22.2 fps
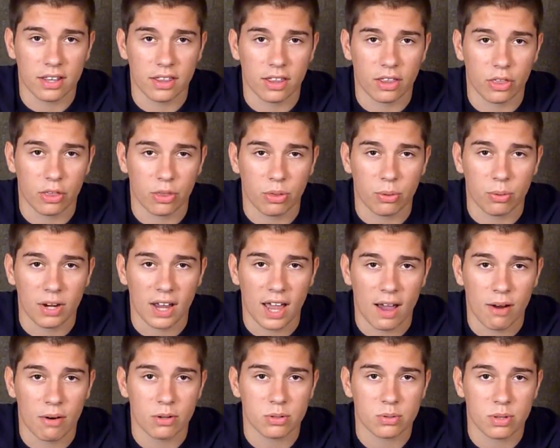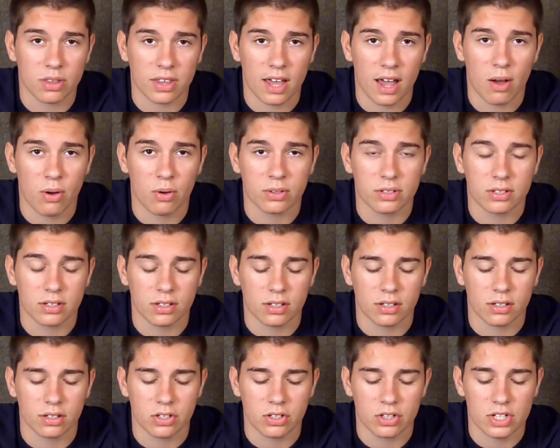the 3 hours without
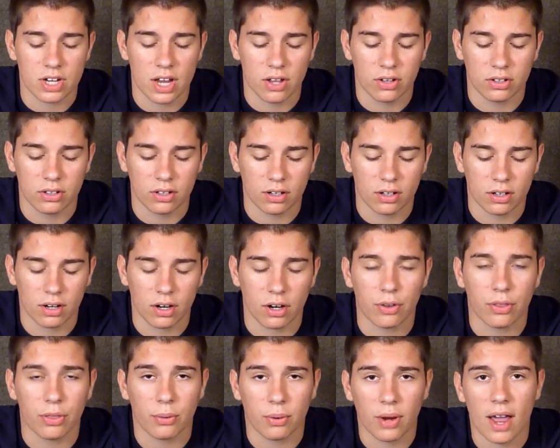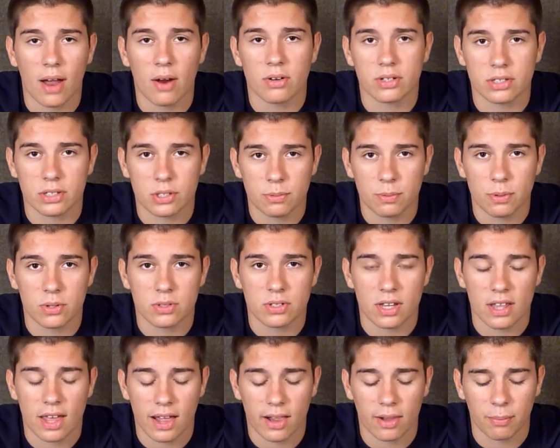shelter, or 3 hours exposed
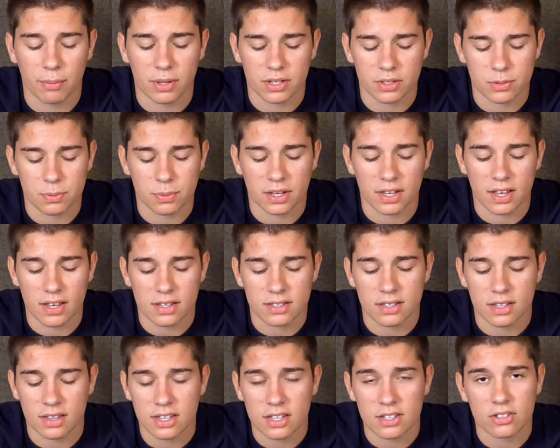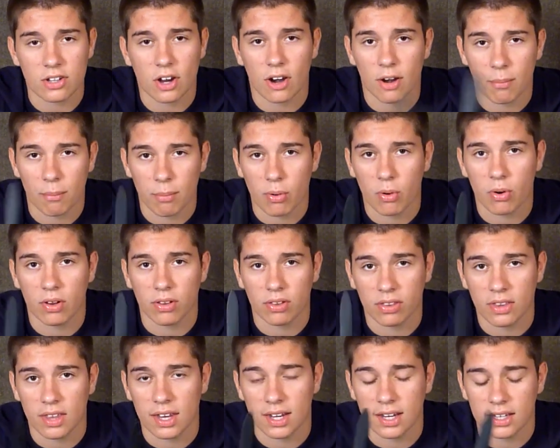to the elements, because these are
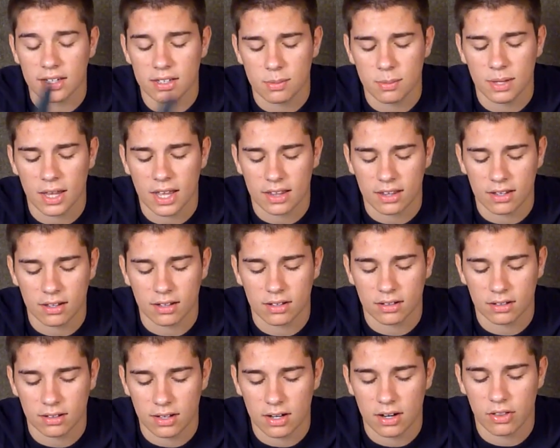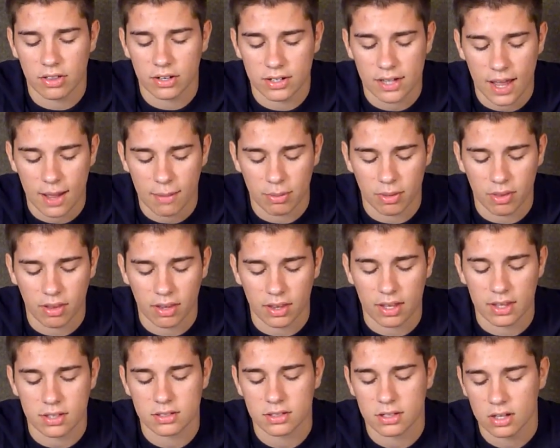important. They need to be near the top of the
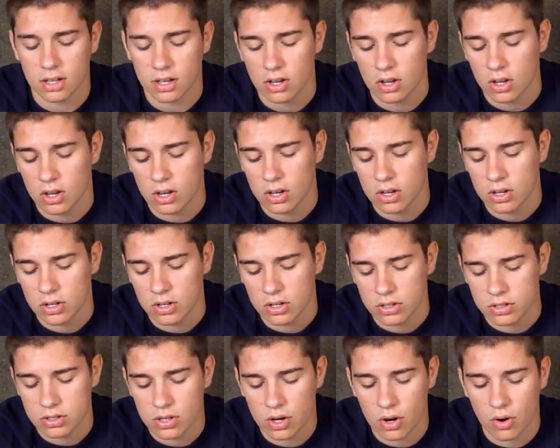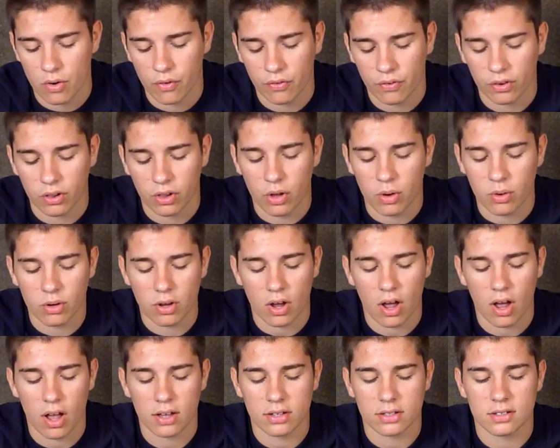list. So for low
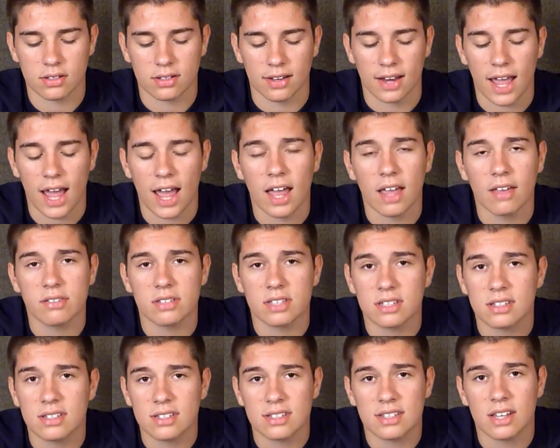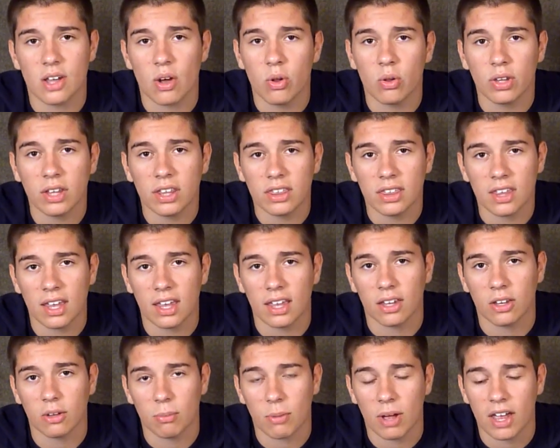cost knives, this is the only
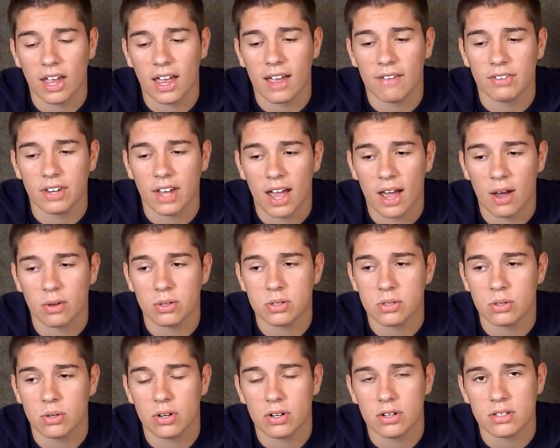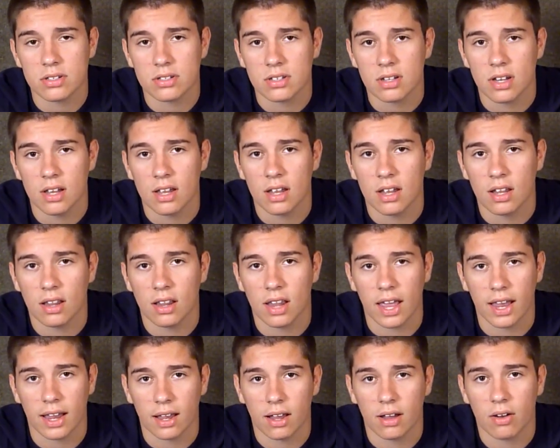thing you might have to outsource,
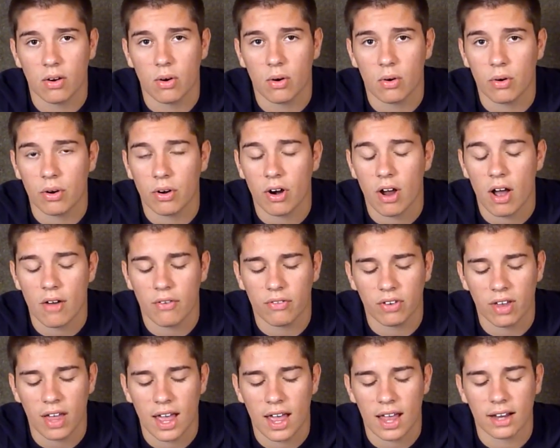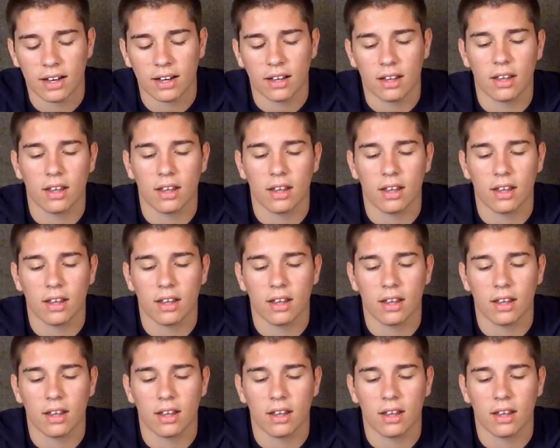like order offline.